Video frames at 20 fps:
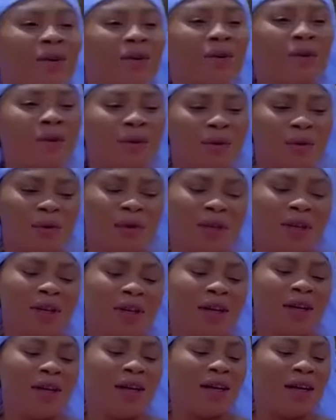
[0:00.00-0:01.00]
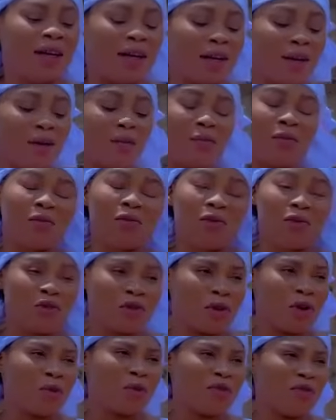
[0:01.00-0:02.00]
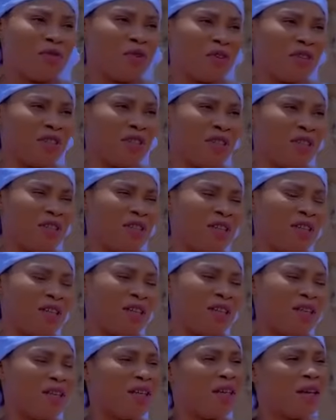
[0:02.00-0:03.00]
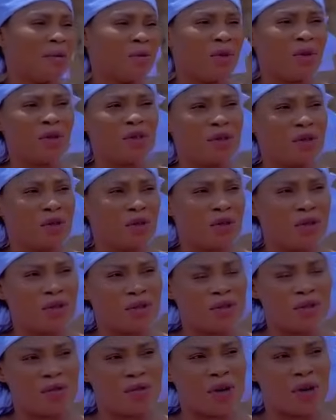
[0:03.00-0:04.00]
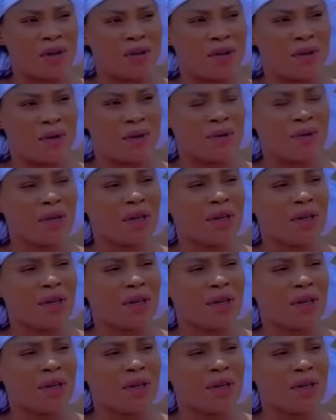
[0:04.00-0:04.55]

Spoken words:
Oh, I'm sorry for the delay I'm going to cause you right now.